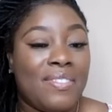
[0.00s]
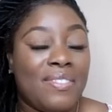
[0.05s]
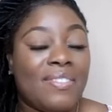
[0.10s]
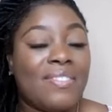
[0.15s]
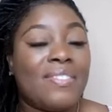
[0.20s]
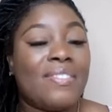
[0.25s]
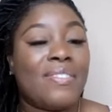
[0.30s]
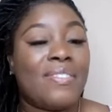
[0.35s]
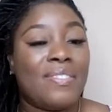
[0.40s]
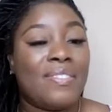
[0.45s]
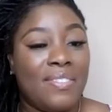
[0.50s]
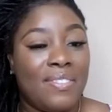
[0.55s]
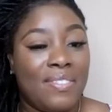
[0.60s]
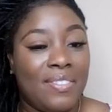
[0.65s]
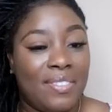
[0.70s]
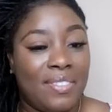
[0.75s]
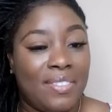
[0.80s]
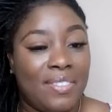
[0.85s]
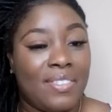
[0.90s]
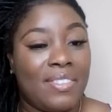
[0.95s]

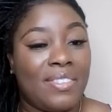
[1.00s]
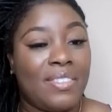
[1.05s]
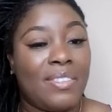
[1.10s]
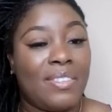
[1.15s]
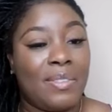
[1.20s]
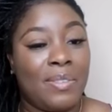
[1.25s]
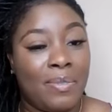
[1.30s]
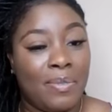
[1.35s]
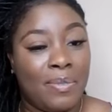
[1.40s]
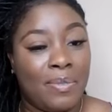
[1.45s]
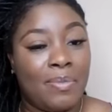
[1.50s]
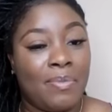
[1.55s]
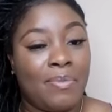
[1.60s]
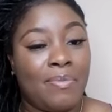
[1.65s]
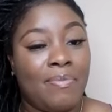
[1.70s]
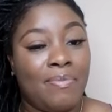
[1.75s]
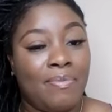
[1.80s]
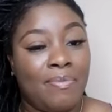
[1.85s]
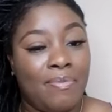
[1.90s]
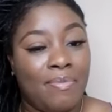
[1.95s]

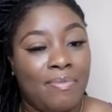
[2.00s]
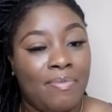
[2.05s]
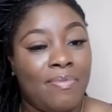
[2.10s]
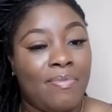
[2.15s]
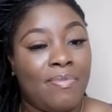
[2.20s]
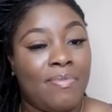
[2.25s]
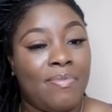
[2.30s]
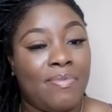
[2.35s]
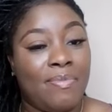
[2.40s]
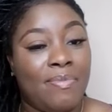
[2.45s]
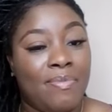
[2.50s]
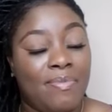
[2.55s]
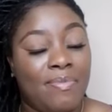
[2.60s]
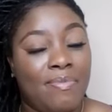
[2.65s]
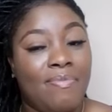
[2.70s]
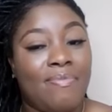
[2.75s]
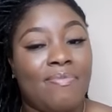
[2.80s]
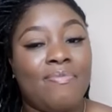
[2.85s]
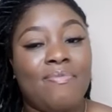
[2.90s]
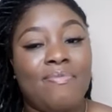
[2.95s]

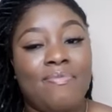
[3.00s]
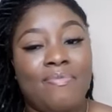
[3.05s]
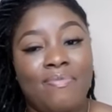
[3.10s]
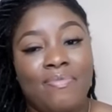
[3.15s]
[no speech]